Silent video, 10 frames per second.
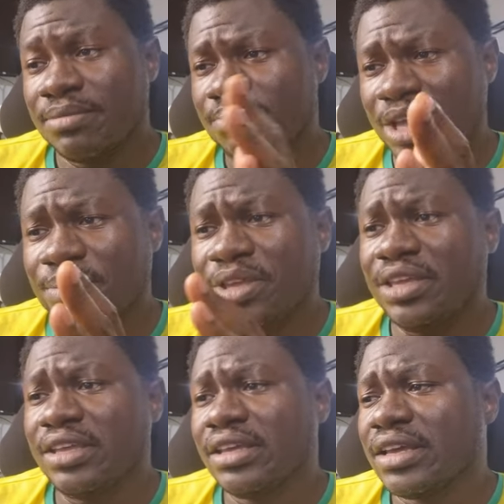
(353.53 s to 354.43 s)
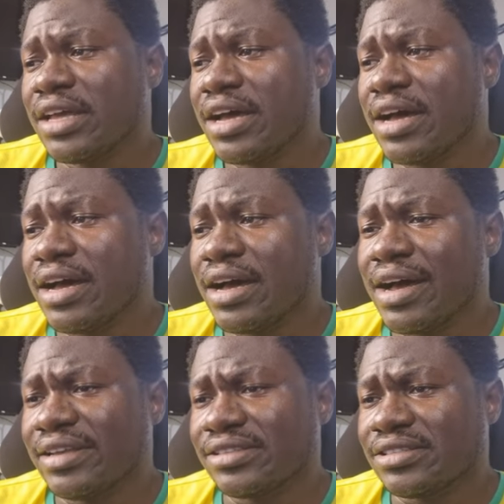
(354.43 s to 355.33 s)
maybe
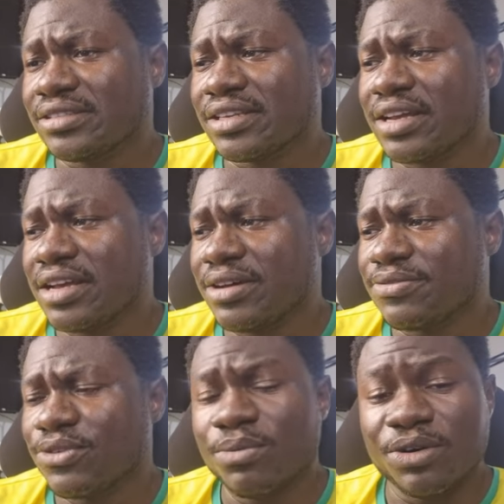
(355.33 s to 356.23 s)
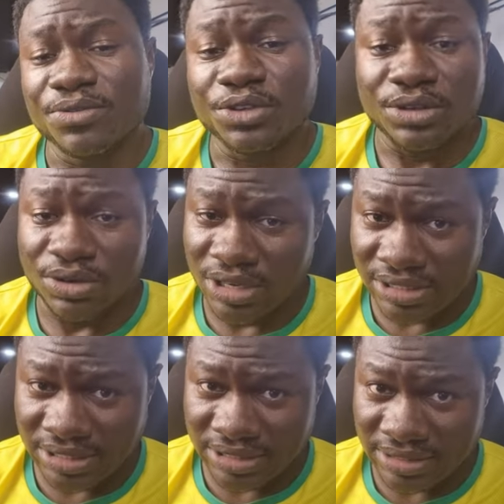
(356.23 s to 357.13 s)
as a form of
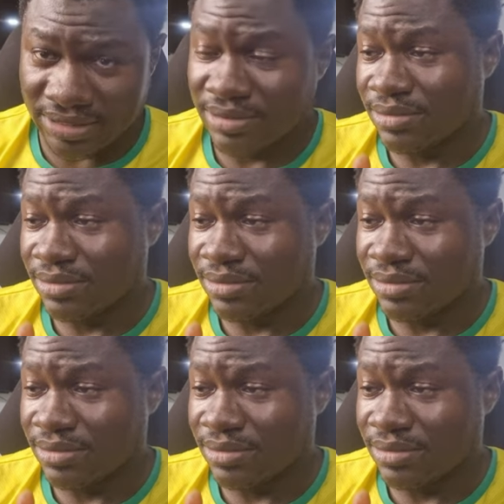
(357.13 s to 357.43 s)
curiosity,